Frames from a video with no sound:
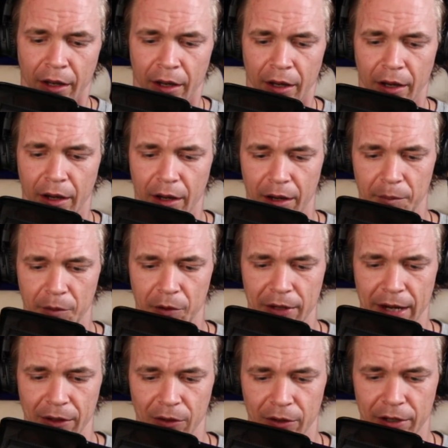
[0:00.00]

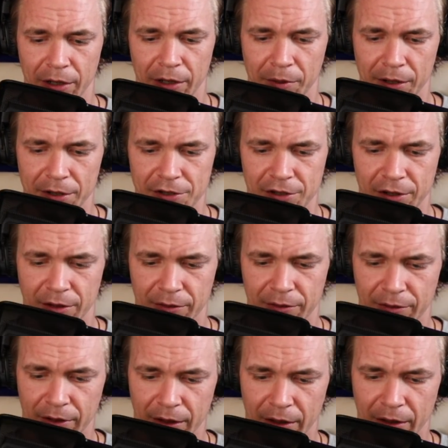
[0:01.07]
Okay, look at
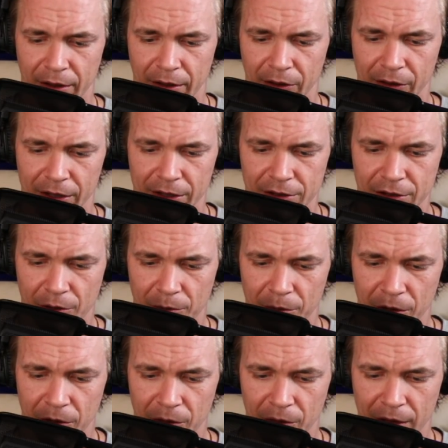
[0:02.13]
look at
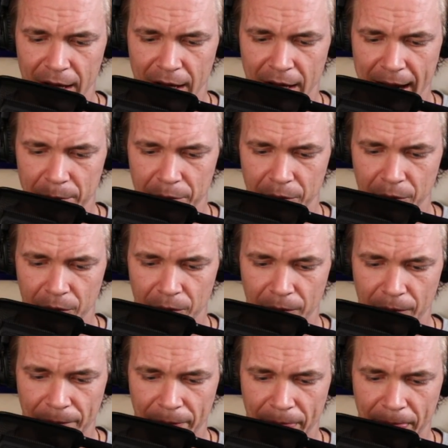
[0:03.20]
Tomo, Ample.
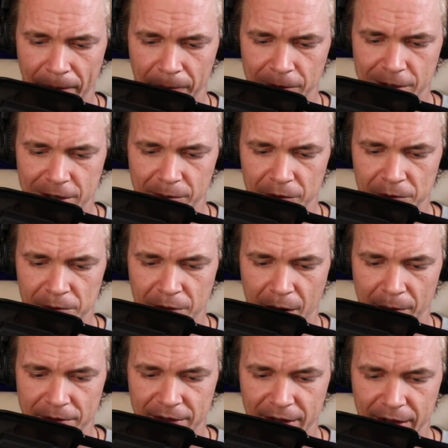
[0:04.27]
What's the most
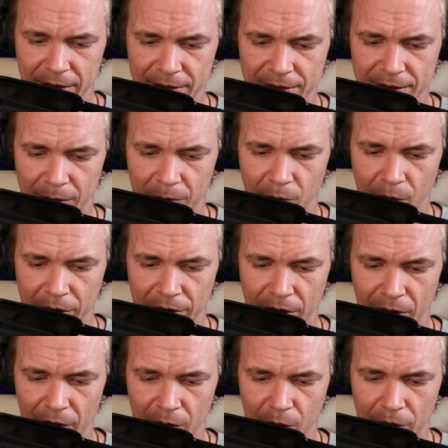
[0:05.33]
promising sub
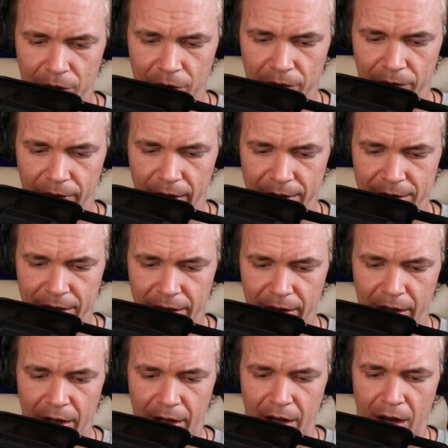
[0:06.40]
$1 coin to invest in?
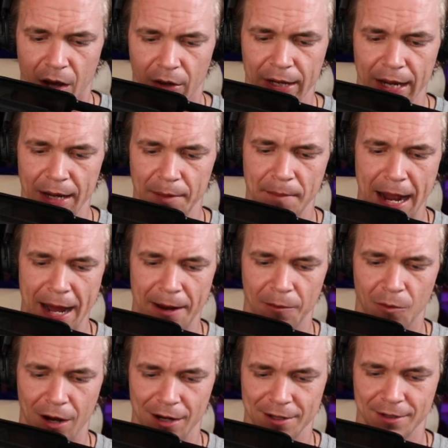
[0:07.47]
Okay, Matt
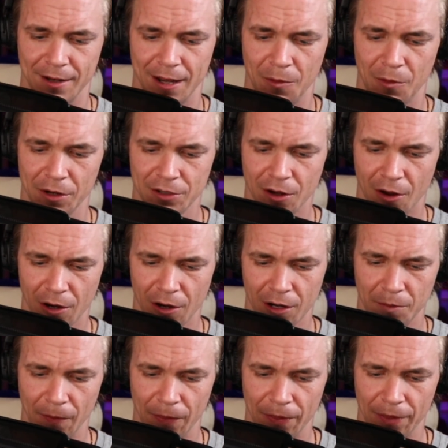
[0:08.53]
Watson, I want to talk
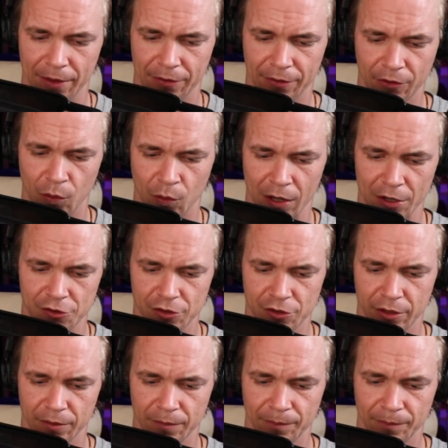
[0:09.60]
about this question